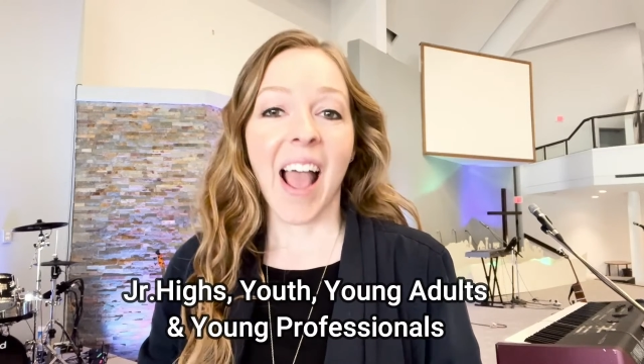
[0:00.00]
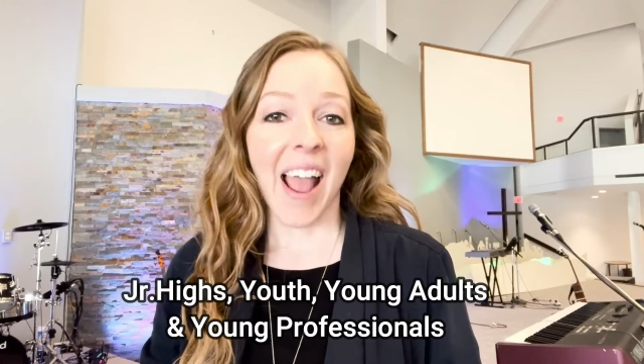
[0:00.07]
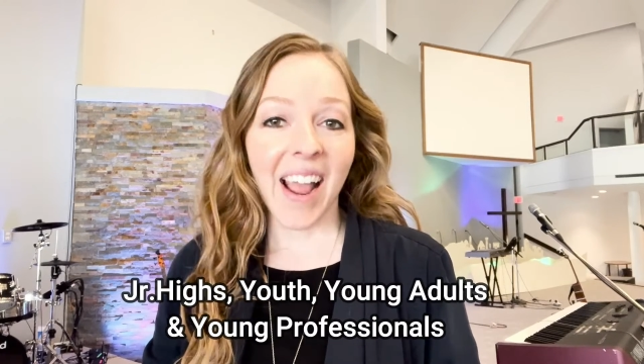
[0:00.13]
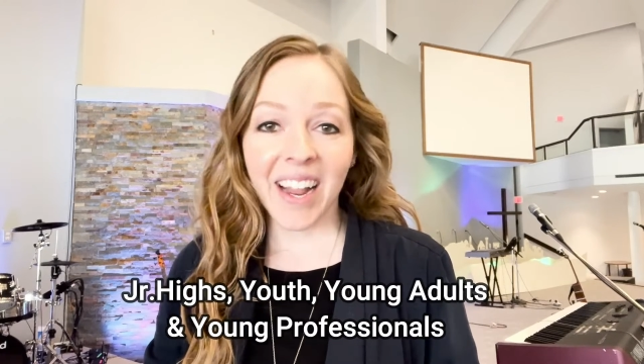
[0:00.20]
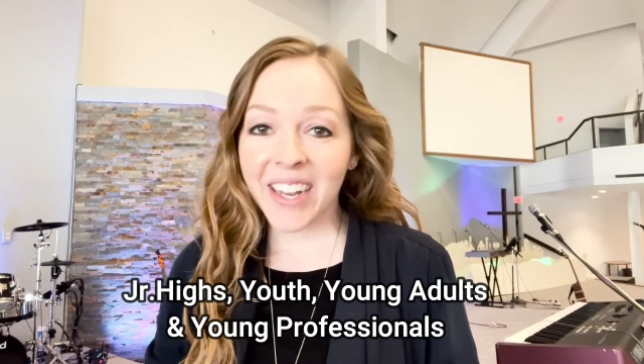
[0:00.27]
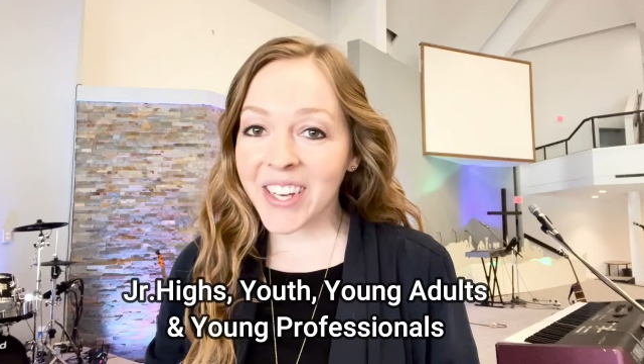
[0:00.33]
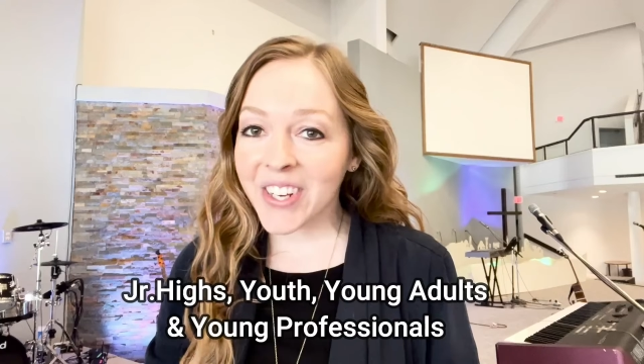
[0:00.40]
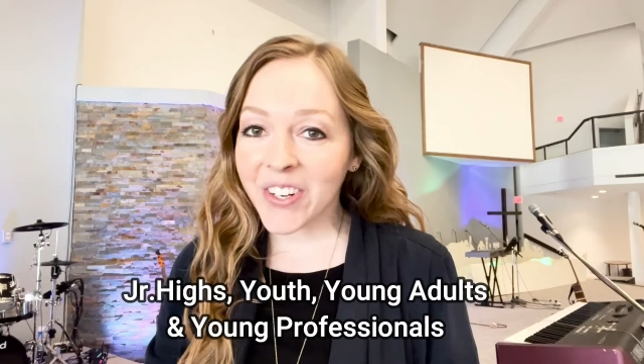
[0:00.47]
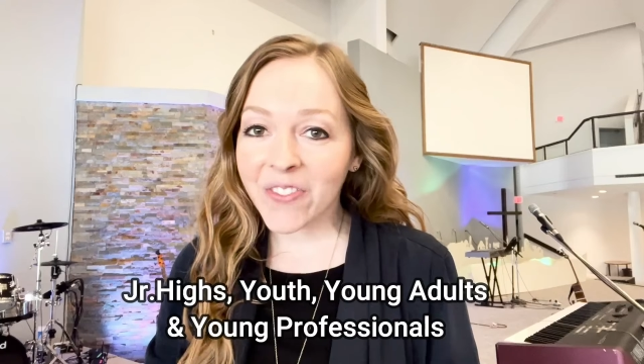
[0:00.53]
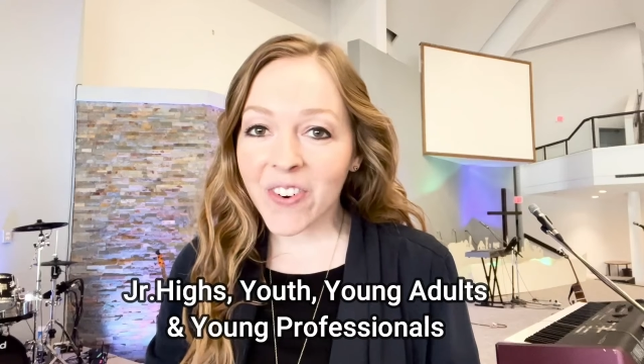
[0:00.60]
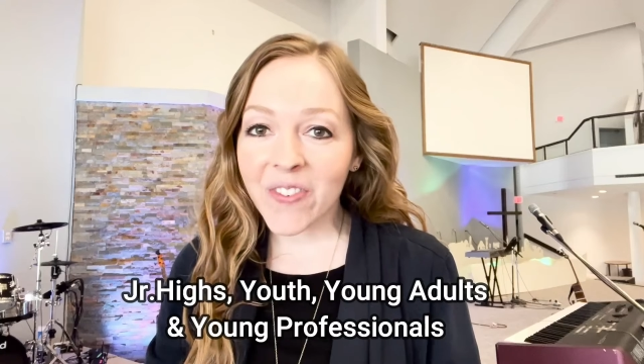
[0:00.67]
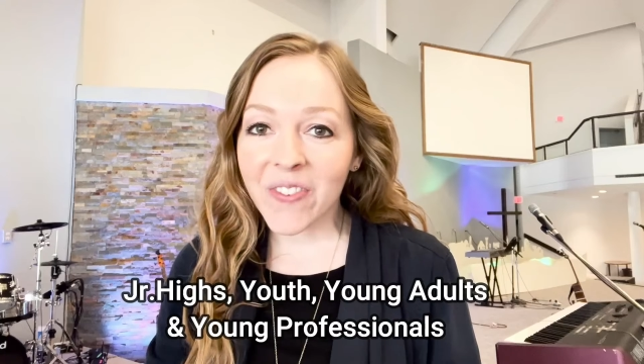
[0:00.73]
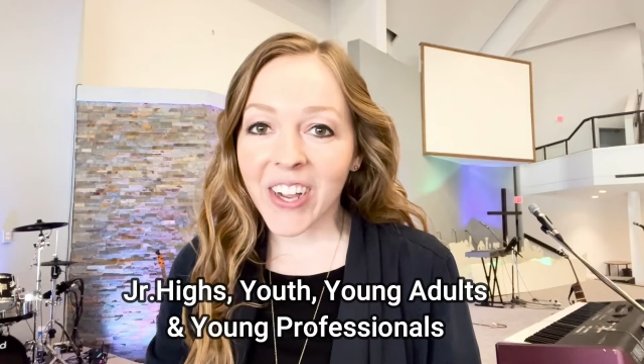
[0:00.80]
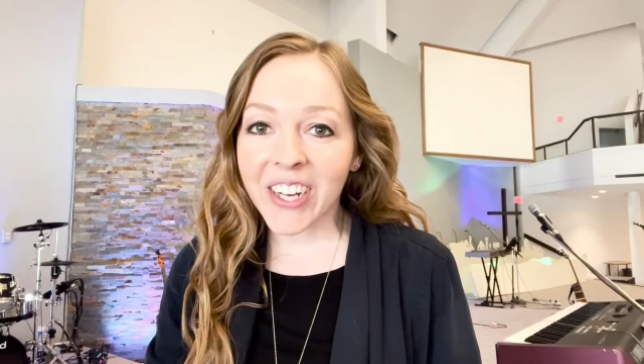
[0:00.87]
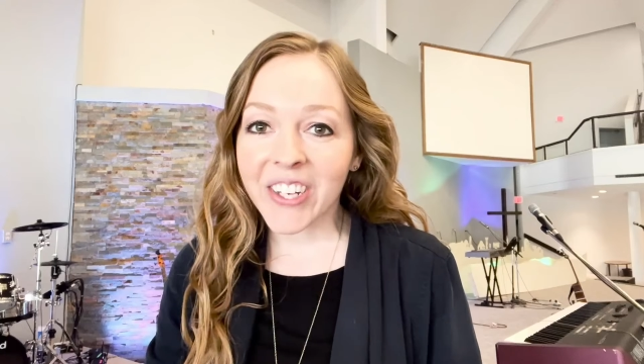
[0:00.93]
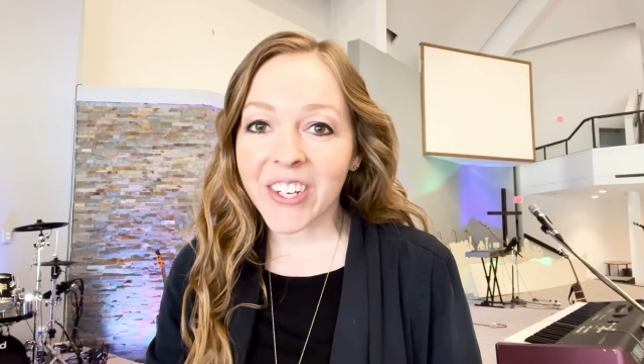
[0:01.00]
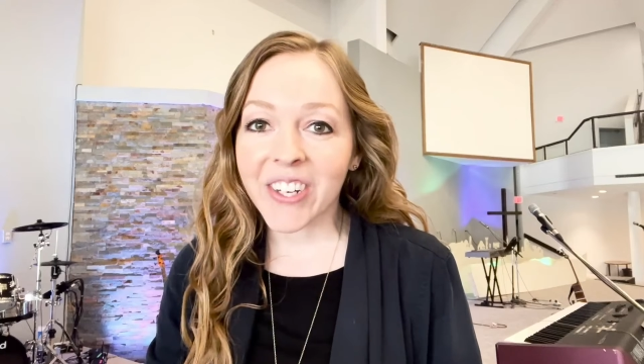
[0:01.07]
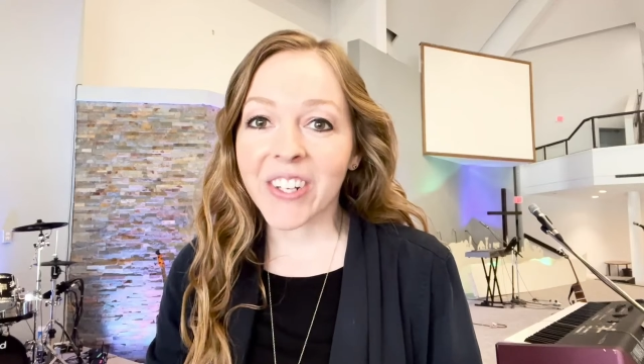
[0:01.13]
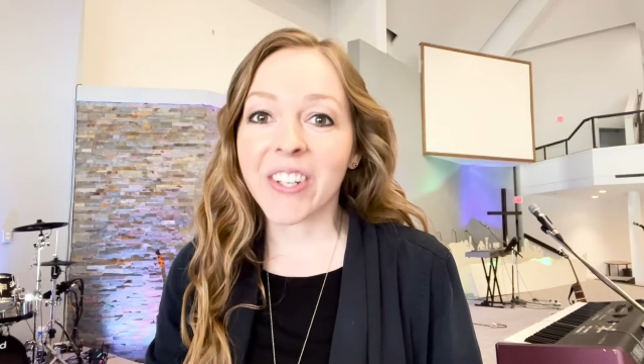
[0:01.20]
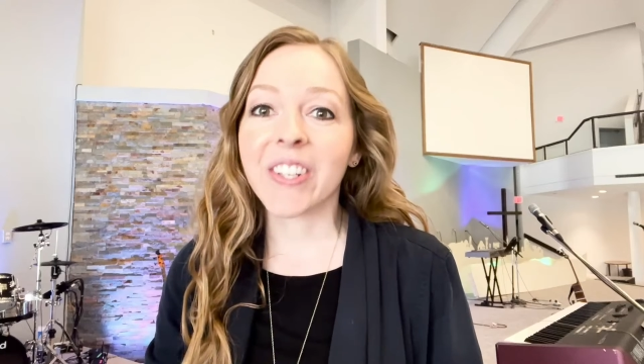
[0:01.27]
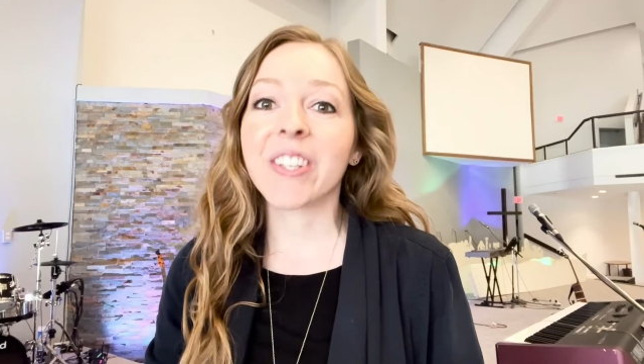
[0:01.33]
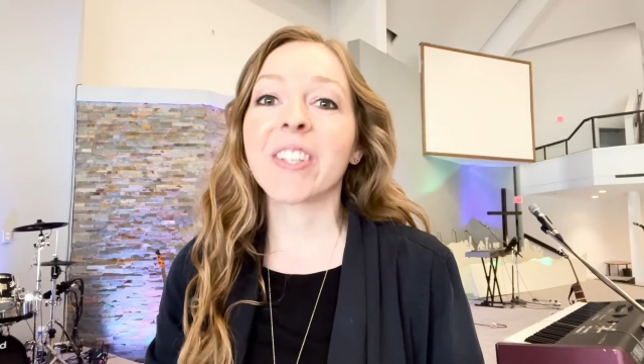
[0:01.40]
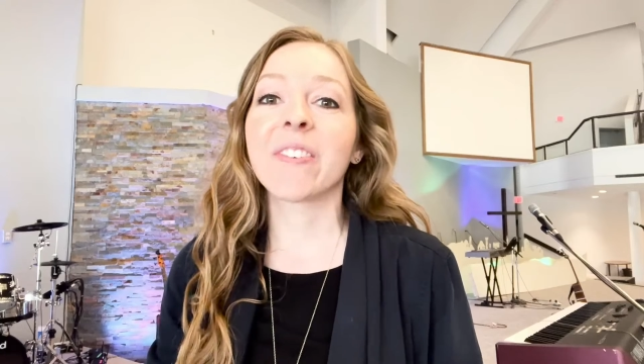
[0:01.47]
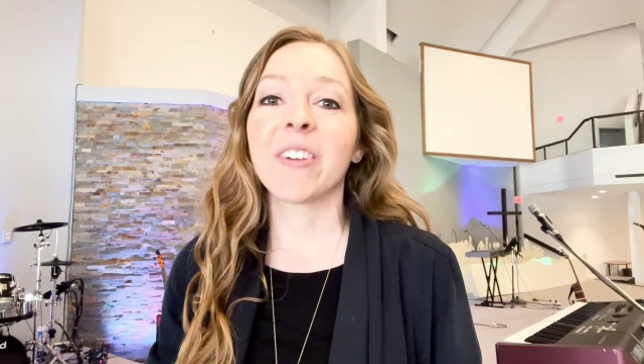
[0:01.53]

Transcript: and young professionals.